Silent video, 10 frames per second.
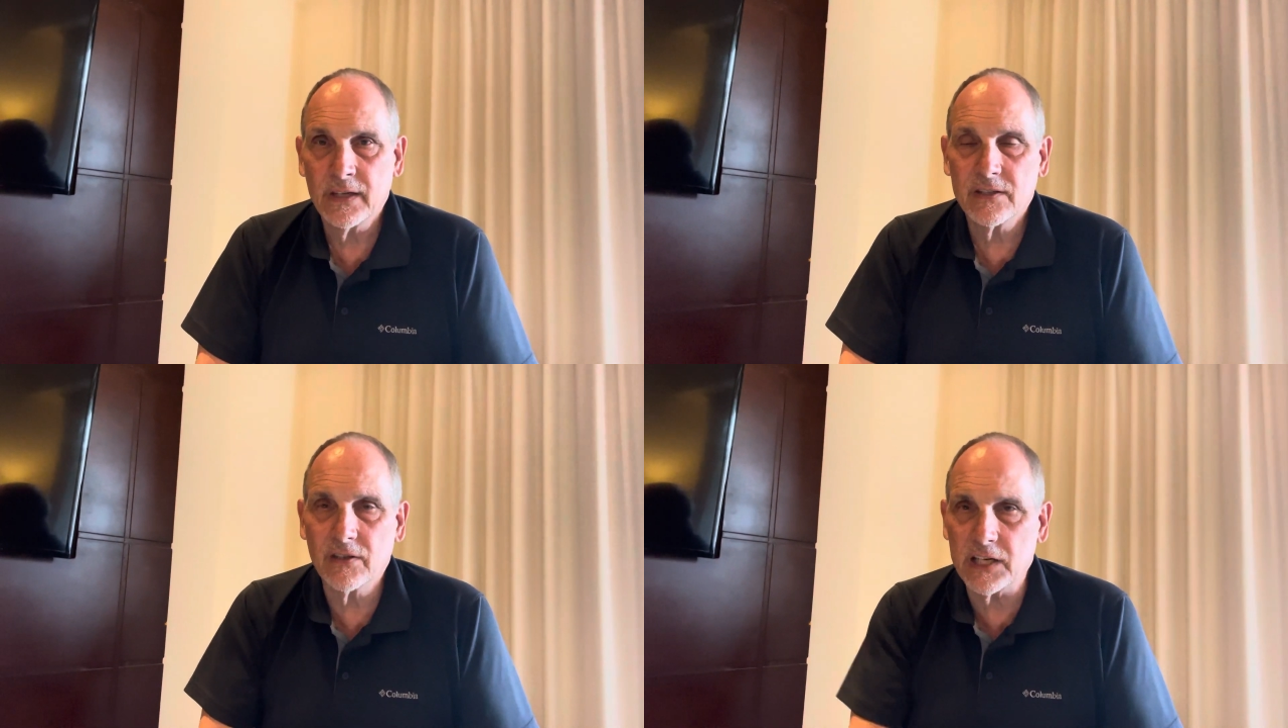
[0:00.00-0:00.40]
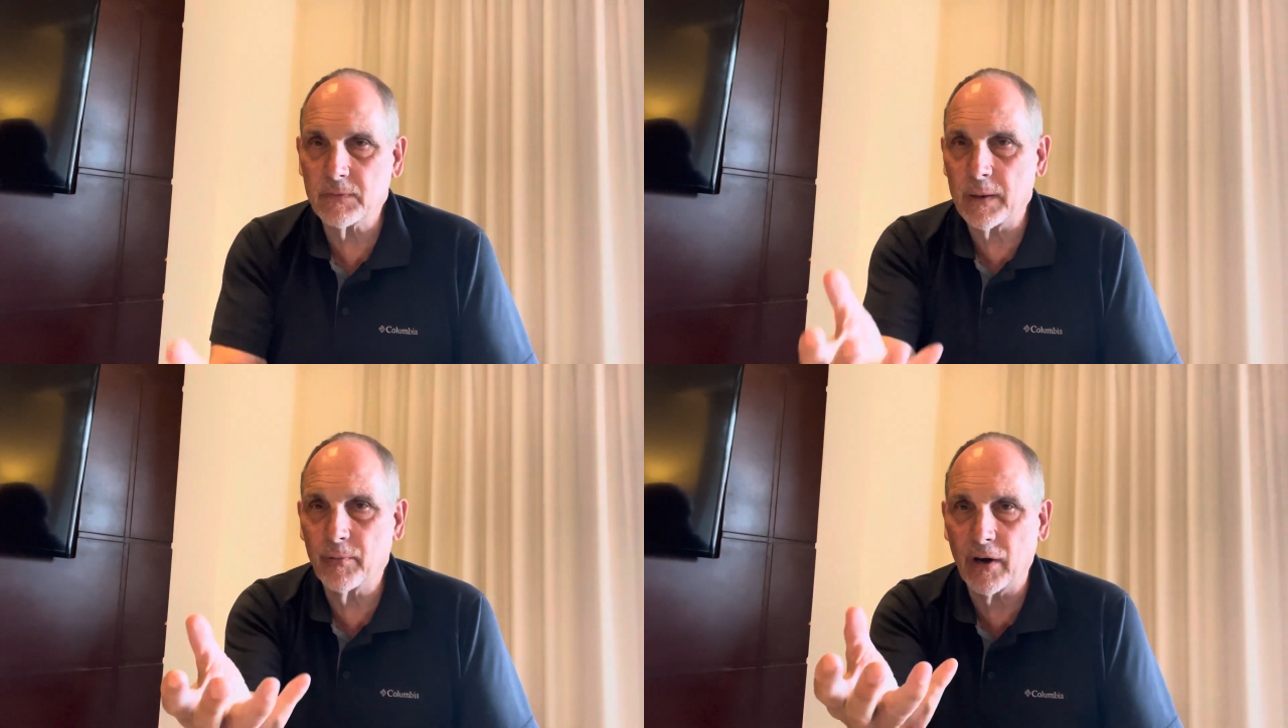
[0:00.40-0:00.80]
So that's
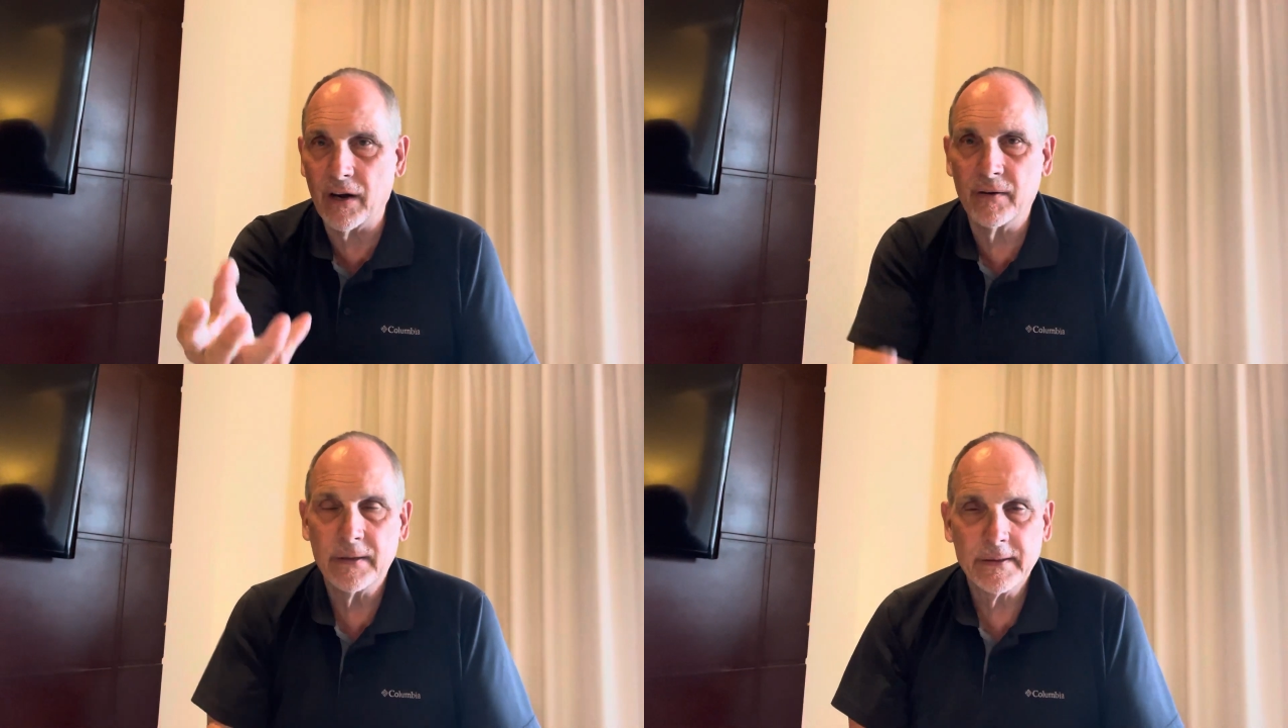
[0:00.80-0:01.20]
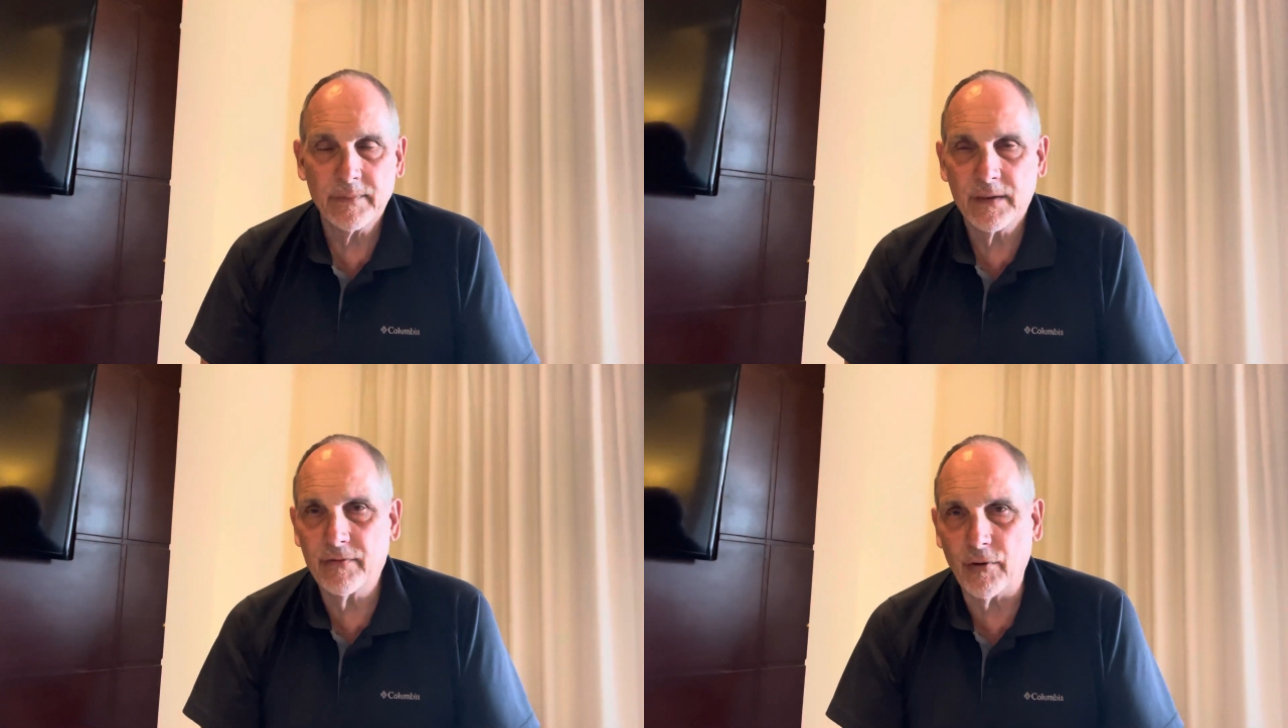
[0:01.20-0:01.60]
my prayer
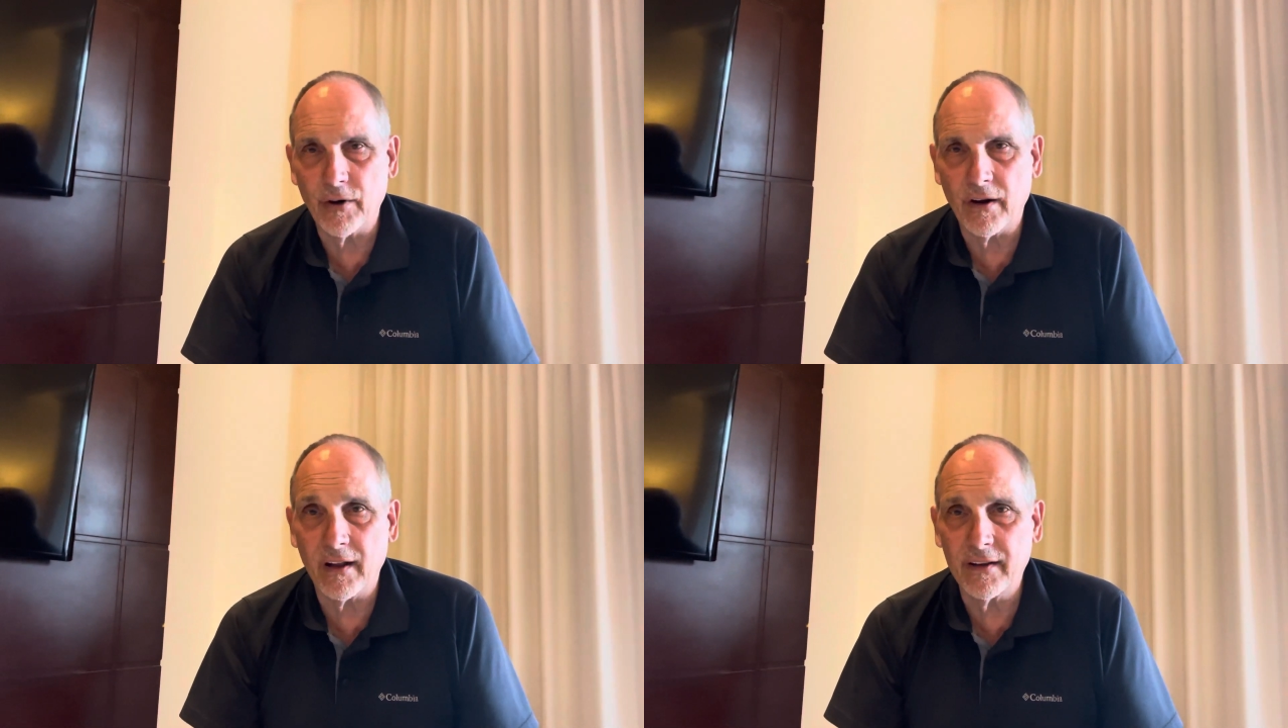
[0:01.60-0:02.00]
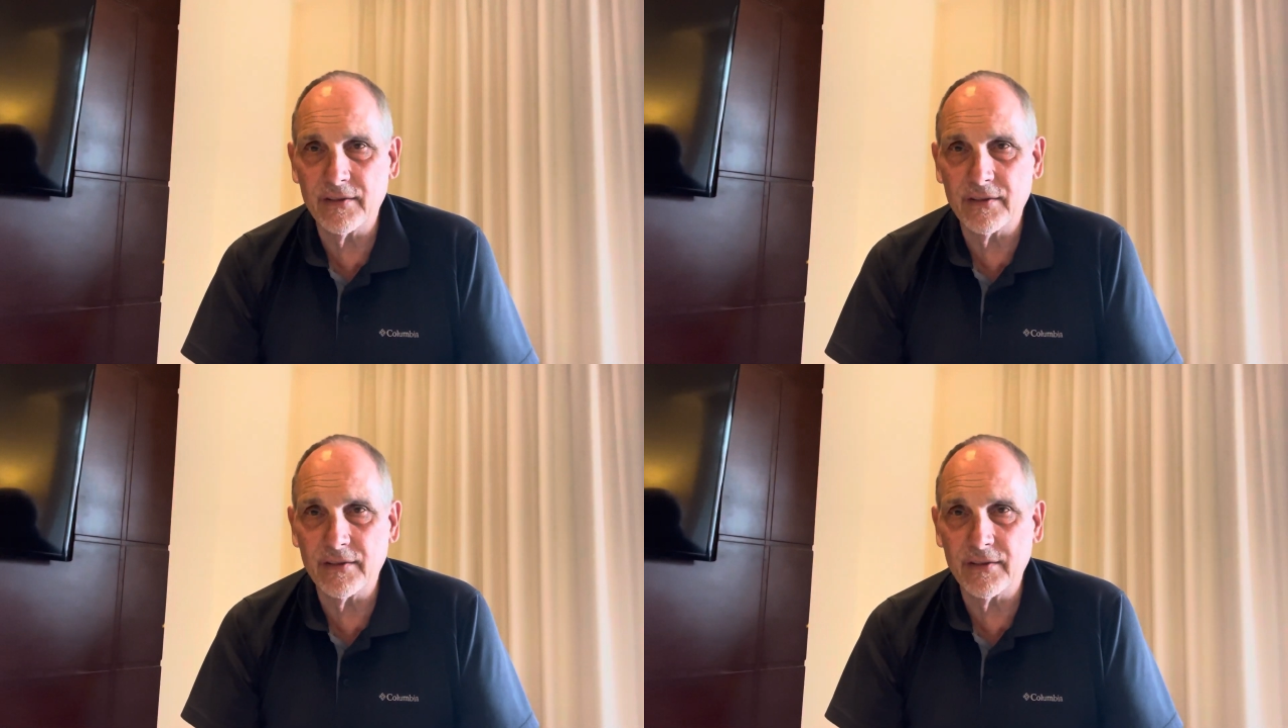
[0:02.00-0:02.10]
for all of